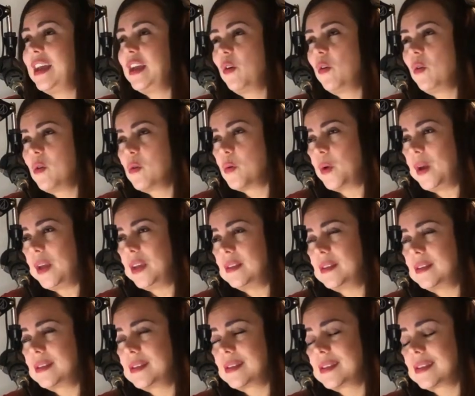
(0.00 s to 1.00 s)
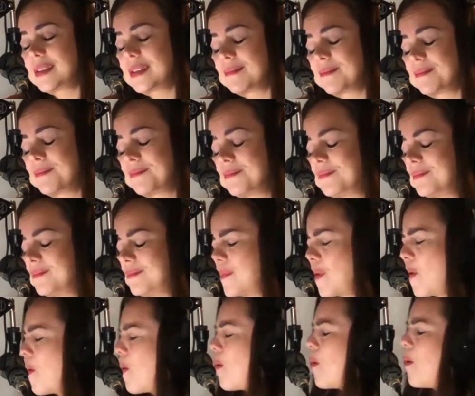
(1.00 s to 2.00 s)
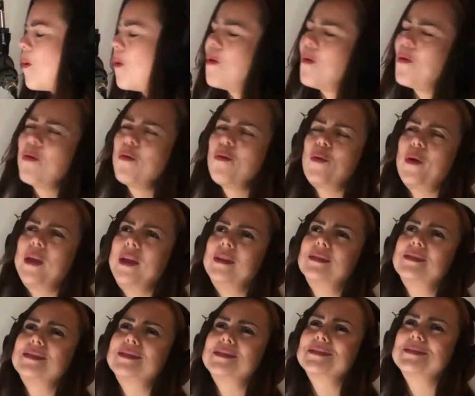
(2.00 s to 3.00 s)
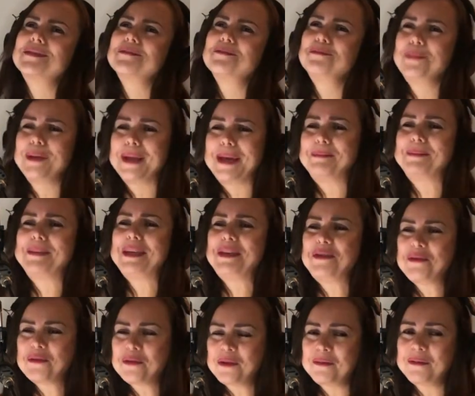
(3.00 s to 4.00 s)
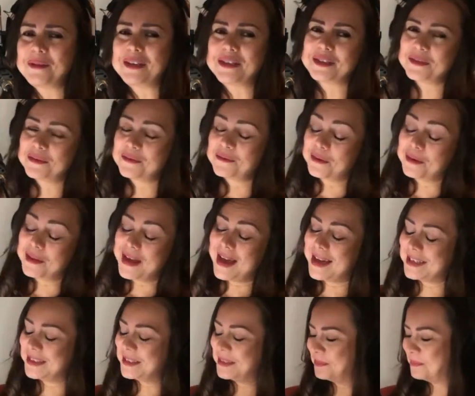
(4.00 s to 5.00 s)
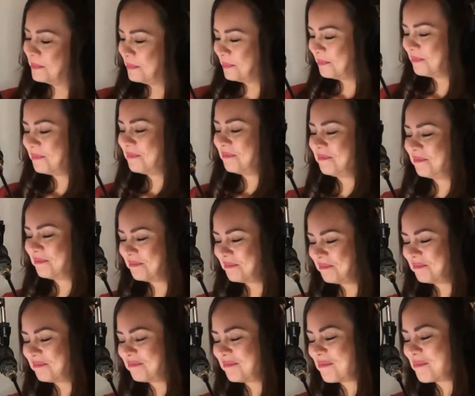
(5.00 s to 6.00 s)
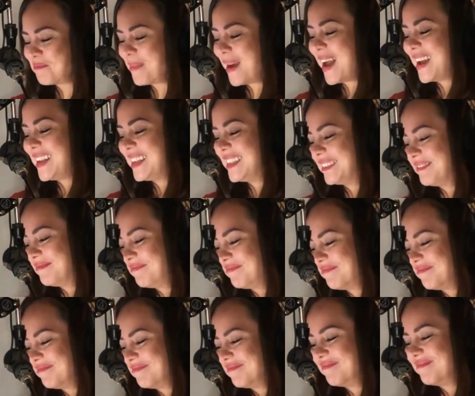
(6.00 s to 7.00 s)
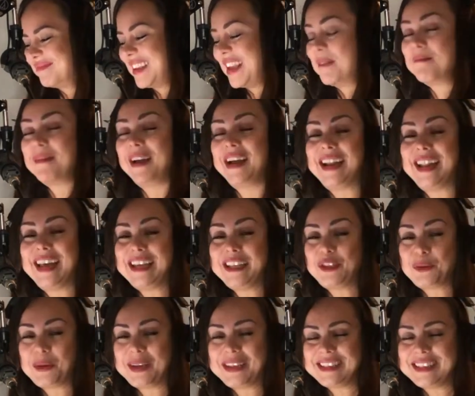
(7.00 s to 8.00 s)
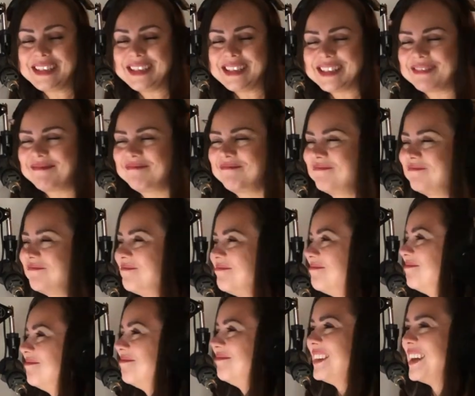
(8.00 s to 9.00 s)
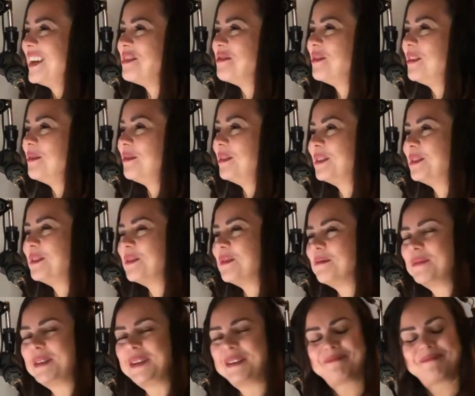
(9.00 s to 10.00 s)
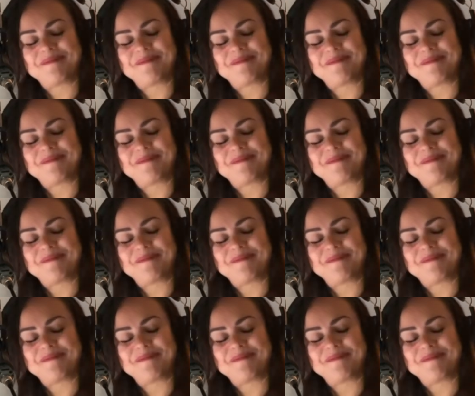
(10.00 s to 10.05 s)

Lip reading: always, always blamed the universe for that. But in my late 20s, the universe told me,